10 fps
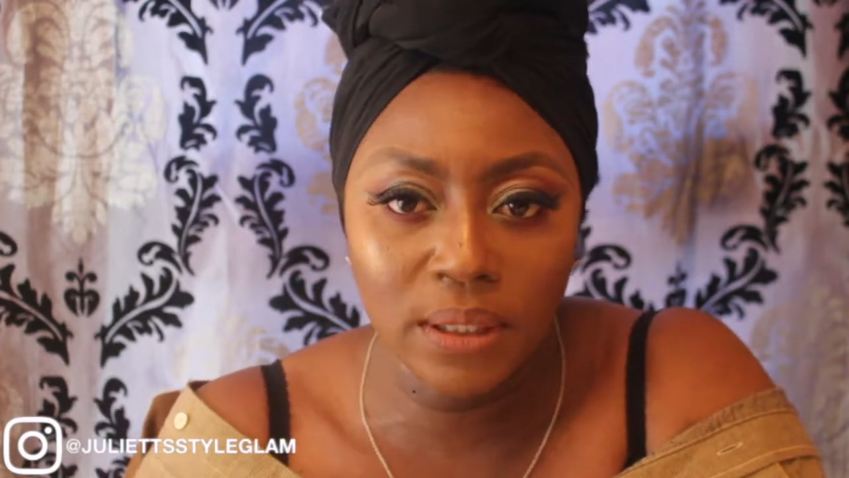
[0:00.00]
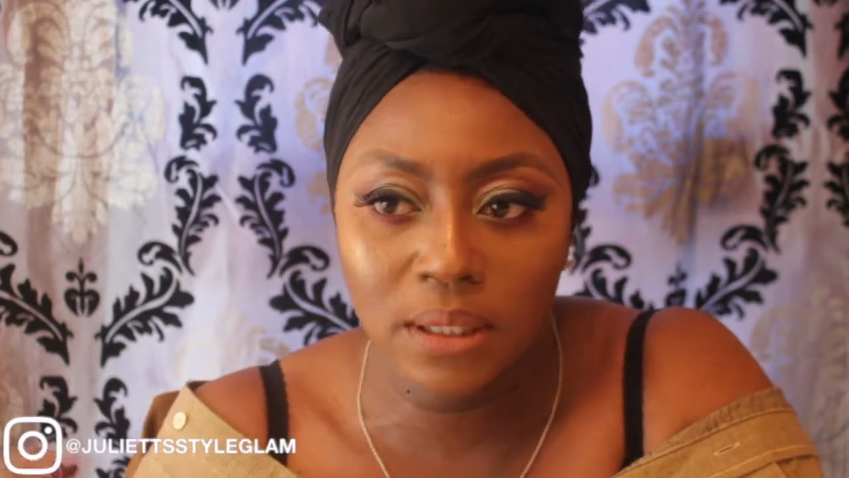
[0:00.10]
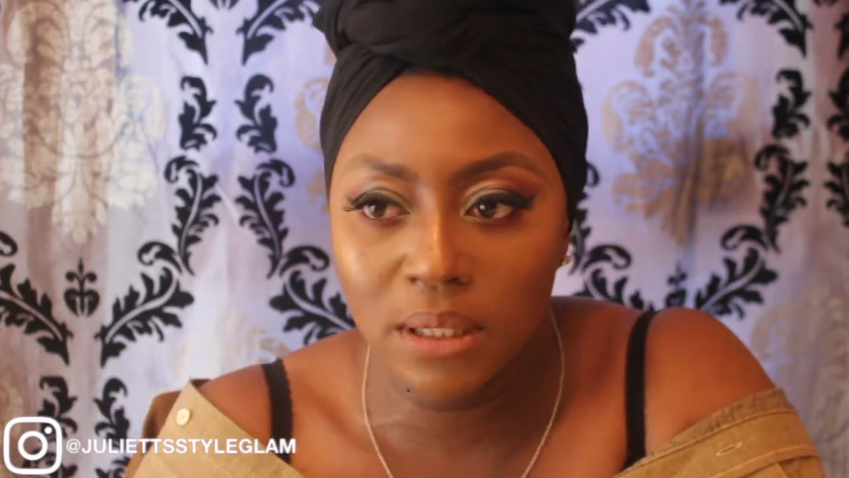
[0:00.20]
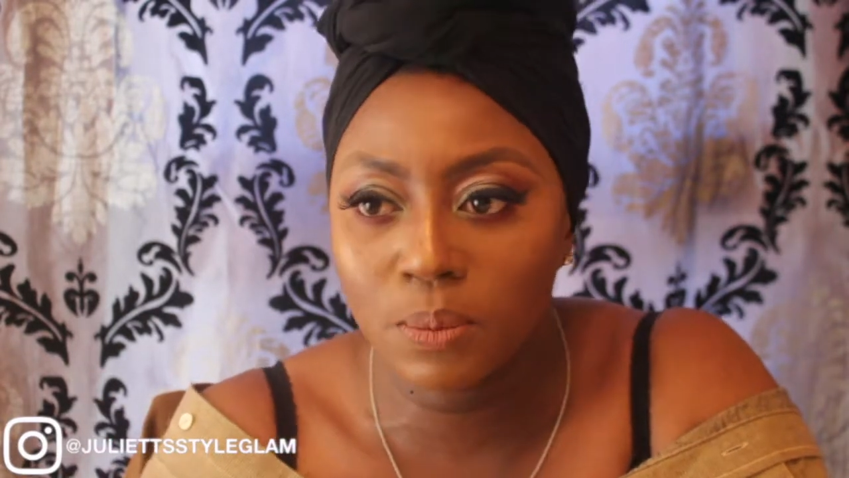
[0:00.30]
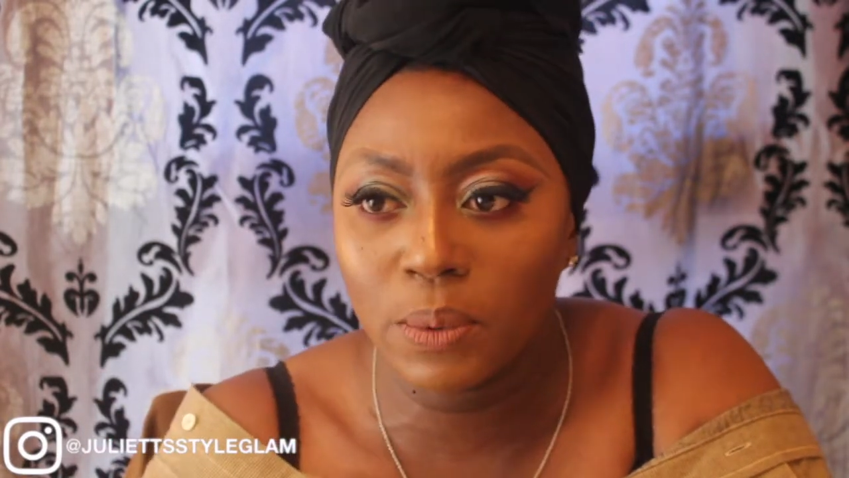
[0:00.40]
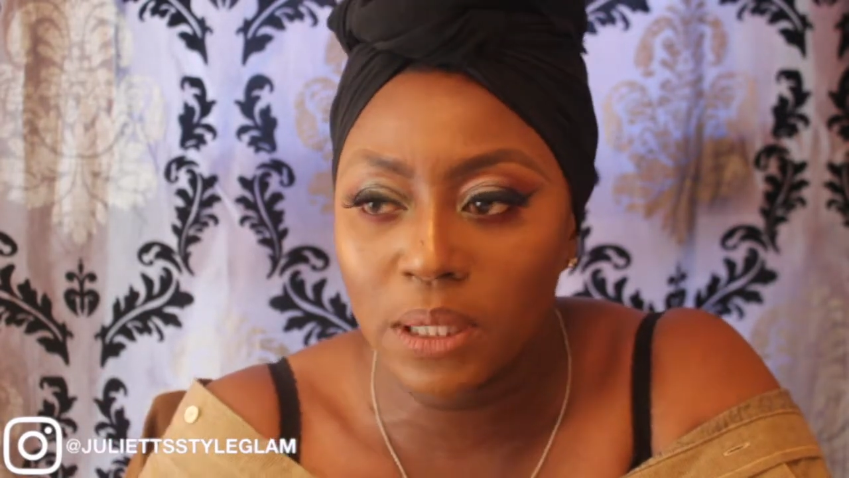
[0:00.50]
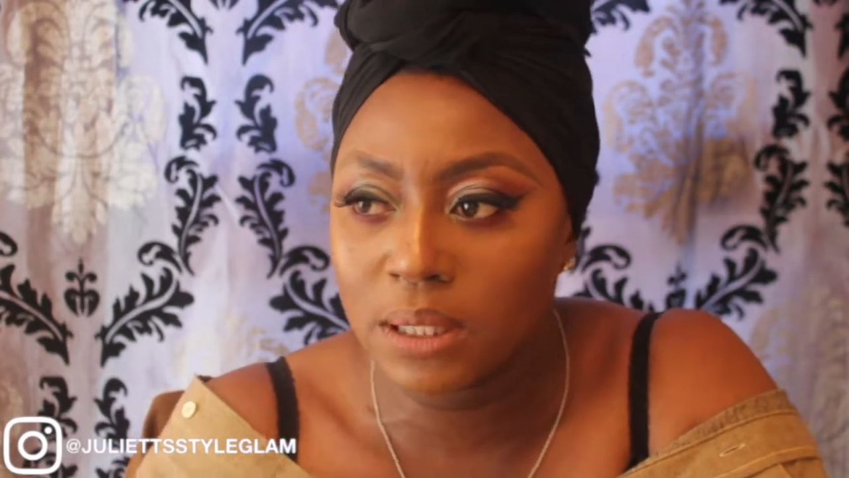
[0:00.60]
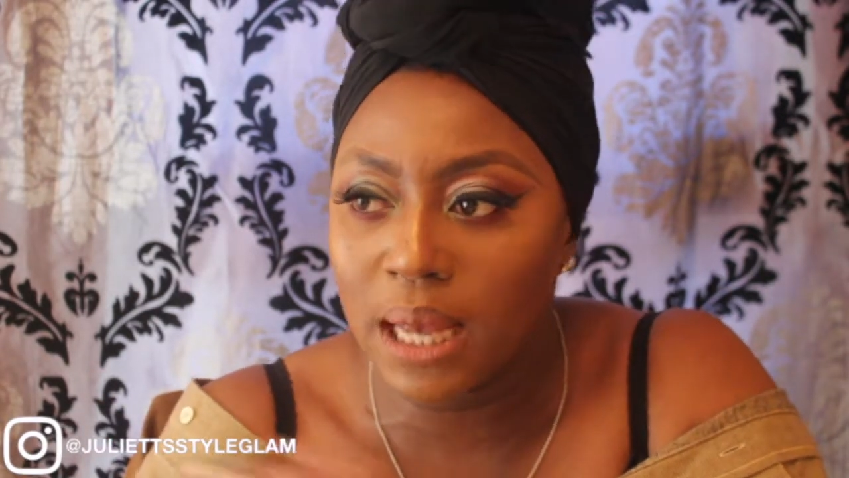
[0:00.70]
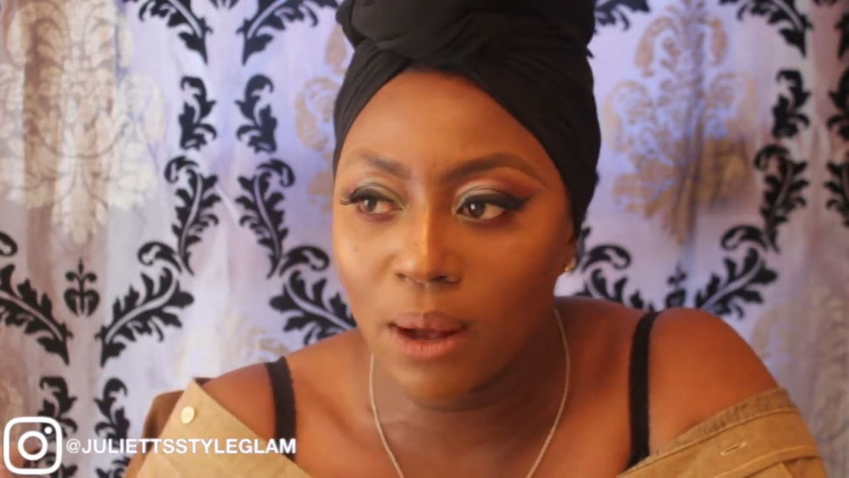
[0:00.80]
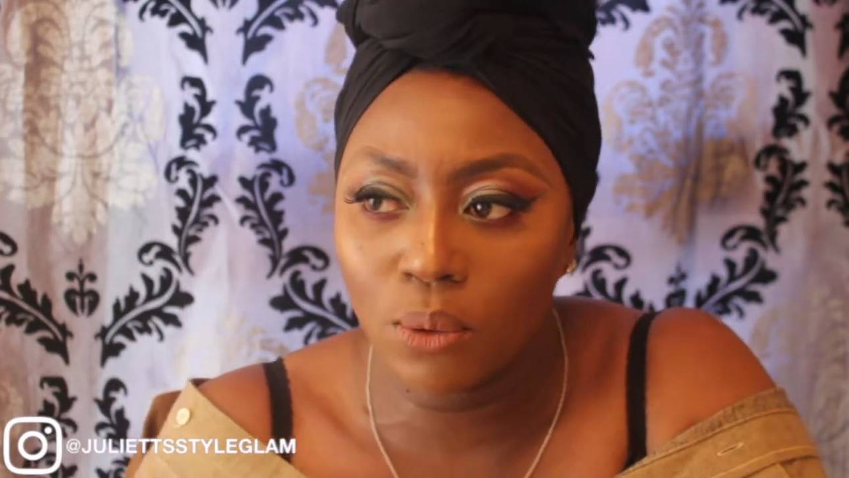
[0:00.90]
did this,
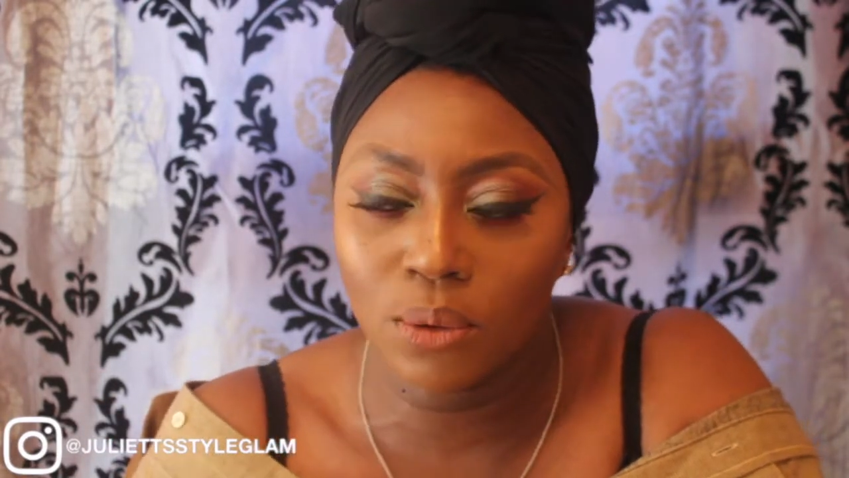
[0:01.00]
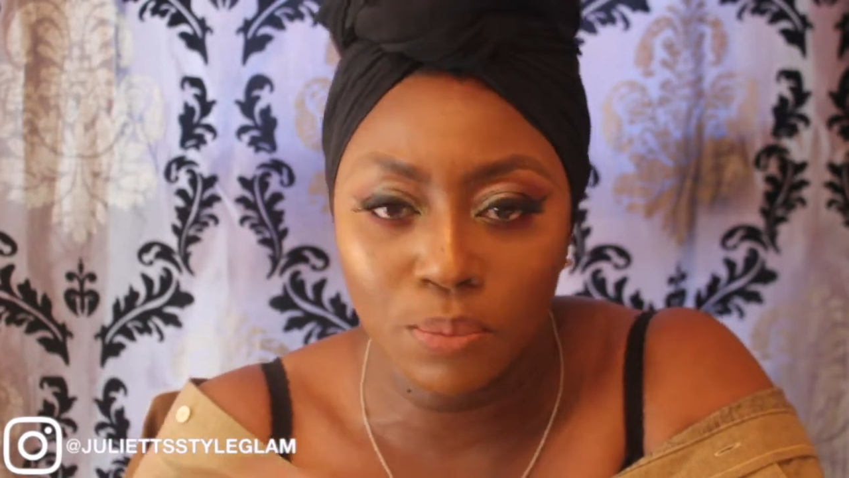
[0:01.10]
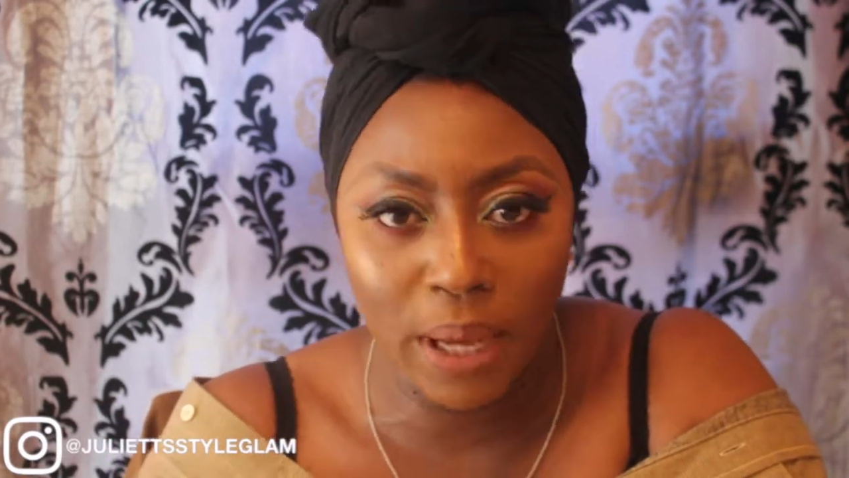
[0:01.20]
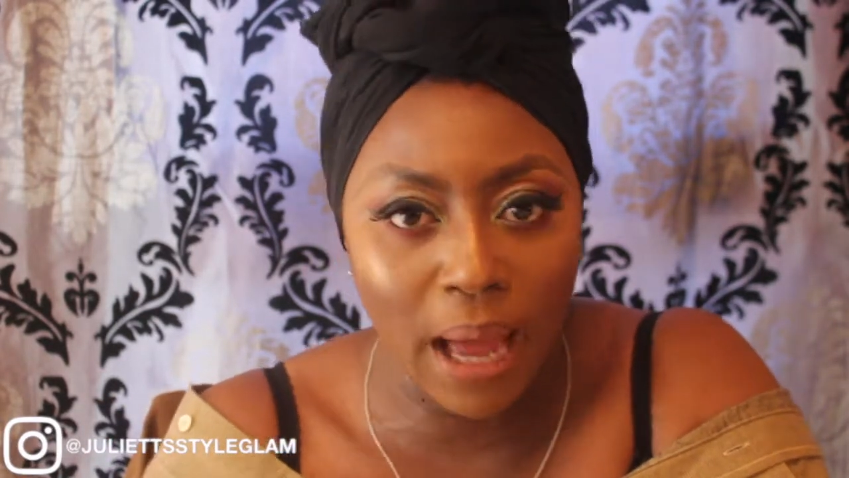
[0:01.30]
please, I would